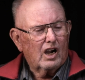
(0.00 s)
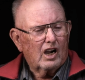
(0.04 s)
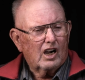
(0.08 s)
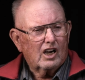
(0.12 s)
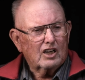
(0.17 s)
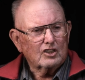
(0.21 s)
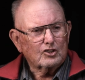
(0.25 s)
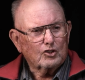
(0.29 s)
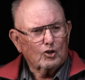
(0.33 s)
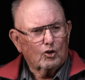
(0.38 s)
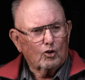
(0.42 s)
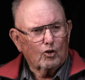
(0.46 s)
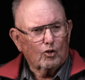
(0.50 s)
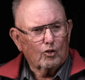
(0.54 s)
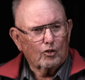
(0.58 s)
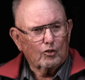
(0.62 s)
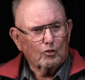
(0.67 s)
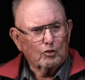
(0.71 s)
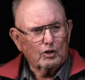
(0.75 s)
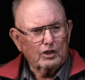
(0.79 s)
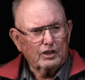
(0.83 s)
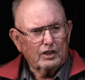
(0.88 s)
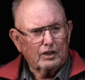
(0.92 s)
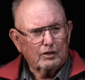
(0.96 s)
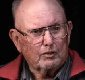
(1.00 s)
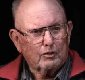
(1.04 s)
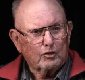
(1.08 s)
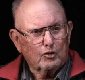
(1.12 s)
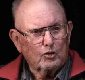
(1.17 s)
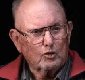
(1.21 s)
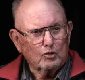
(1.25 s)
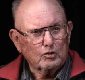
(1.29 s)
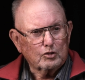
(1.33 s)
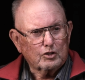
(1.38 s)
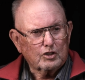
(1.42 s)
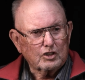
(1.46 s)
So we
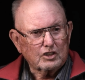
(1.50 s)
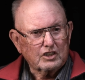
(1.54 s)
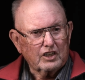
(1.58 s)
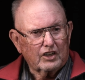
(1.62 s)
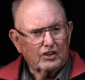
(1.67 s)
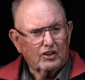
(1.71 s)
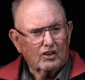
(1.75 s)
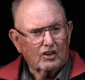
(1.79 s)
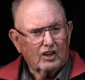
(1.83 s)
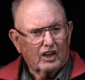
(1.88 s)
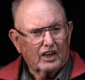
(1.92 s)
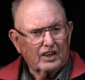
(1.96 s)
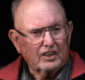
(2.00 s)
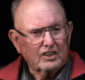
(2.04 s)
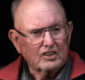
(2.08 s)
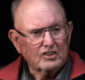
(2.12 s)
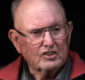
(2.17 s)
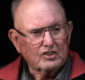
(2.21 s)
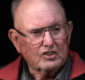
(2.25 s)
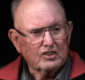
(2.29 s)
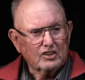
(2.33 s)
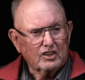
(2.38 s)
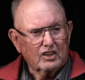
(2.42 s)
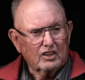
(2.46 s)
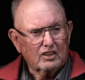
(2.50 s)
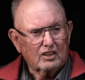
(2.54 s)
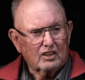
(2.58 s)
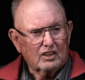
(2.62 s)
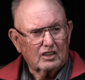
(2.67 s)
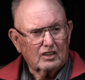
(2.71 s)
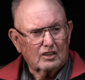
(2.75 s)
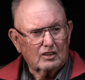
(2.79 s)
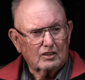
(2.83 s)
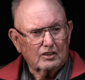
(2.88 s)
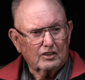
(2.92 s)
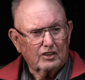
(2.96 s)
used the center line as
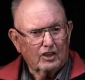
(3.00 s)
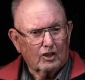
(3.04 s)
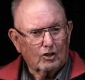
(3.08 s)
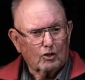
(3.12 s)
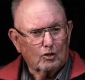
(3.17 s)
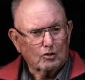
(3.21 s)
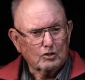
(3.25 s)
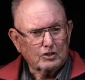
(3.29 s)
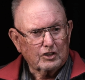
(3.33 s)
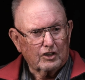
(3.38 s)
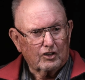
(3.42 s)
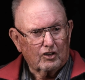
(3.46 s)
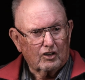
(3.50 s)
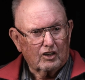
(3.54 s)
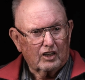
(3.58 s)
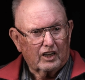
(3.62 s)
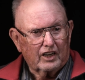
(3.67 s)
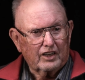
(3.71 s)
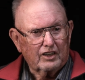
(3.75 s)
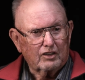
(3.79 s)
yellow center line.